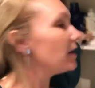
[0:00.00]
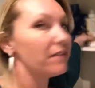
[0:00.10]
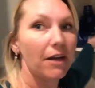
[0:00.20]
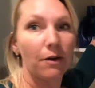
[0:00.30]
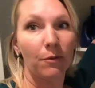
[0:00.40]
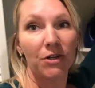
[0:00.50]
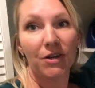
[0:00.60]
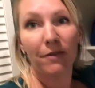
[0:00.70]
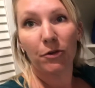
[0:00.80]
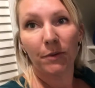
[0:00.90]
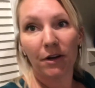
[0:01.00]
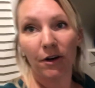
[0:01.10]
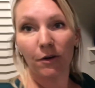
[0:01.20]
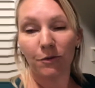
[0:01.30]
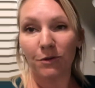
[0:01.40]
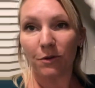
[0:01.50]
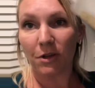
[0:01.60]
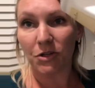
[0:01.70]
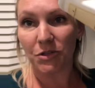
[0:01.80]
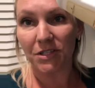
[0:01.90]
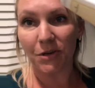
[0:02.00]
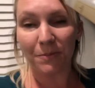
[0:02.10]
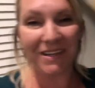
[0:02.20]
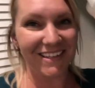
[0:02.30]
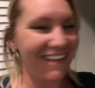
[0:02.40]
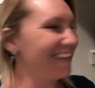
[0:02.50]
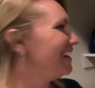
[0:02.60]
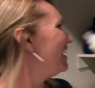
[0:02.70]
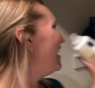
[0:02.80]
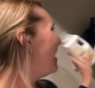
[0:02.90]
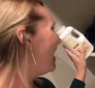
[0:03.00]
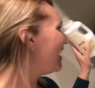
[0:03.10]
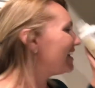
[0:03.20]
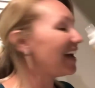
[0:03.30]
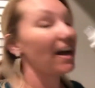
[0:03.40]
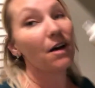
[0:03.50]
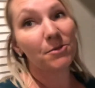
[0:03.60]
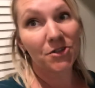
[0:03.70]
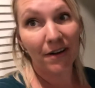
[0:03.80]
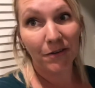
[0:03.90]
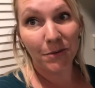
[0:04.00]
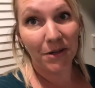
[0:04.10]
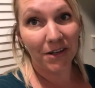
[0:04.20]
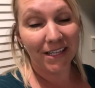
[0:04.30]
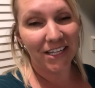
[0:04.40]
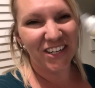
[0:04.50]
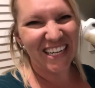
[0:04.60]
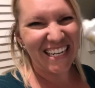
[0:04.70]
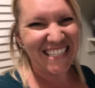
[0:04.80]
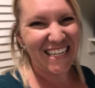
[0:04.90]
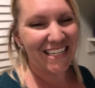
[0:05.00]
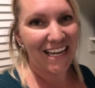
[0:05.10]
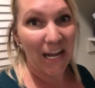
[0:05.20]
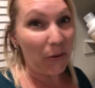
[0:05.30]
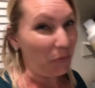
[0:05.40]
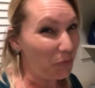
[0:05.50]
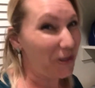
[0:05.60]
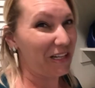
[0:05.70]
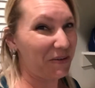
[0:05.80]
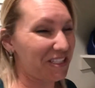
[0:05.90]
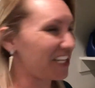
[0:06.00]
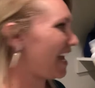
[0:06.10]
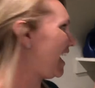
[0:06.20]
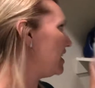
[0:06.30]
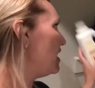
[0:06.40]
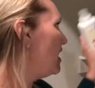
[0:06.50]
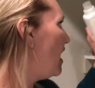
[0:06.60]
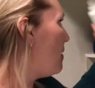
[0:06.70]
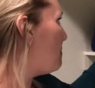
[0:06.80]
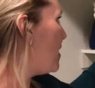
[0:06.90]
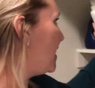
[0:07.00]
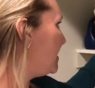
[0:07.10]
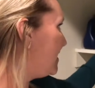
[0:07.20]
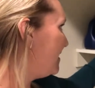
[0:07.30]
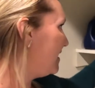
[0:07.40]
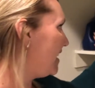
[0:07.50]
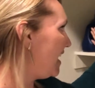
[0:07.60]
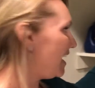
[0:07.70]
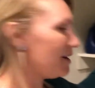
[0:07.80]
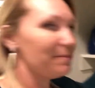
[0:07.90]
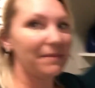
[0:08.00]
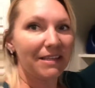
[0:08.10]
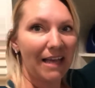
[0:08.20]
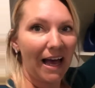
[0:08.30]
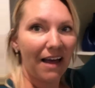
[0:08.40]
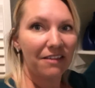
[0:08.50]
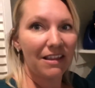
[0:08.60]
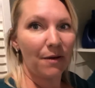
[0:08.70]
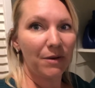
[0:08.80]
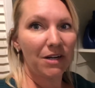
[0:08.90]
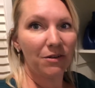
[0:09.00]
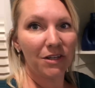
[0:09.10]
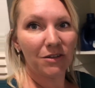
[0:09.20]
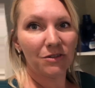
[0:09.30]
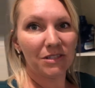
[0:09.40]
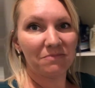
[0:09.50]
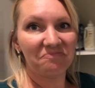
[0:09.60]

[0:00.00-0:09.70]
here, we traveled with our own laundry soap. And I almost traveled with our cleaner and I didn't, and I really wish I had. But yeah, other than that, we don't use